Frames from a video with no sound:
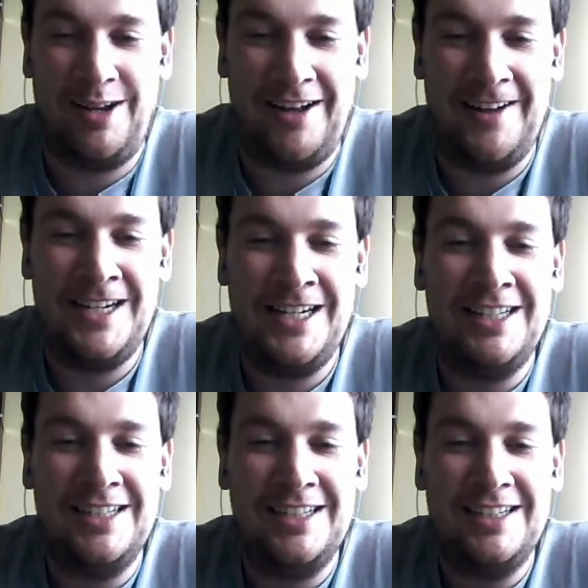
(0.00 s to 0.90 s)
when
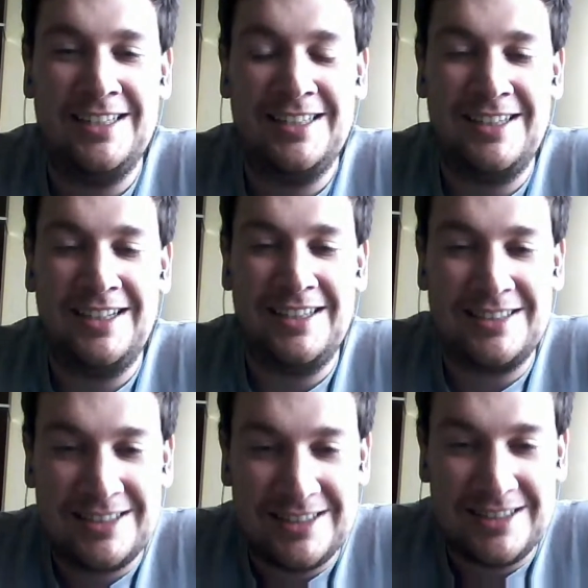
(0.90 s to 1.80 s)

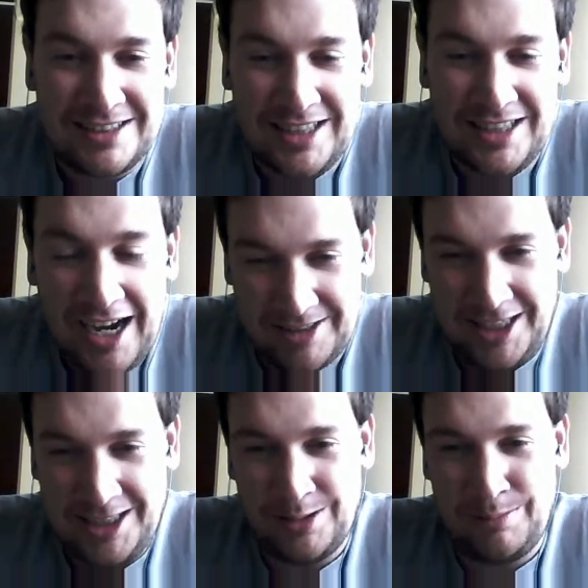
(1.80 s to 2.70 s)

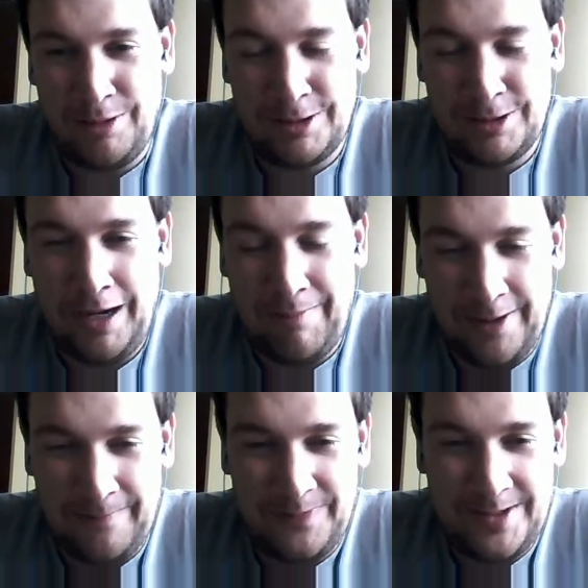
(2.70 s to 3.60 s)
Socrates was most
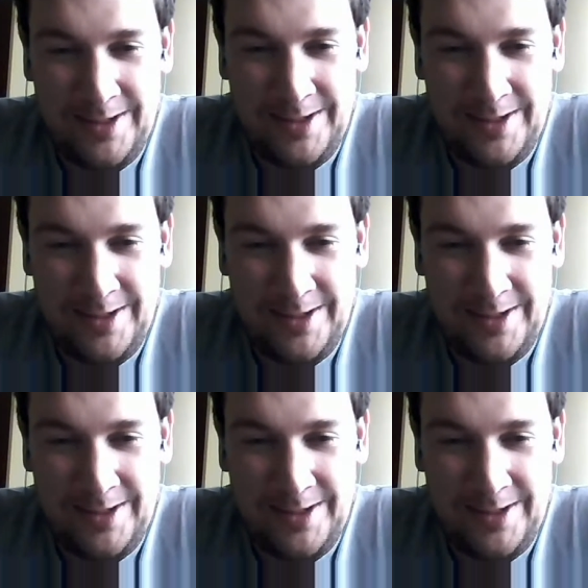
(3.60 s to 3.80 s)
prominent.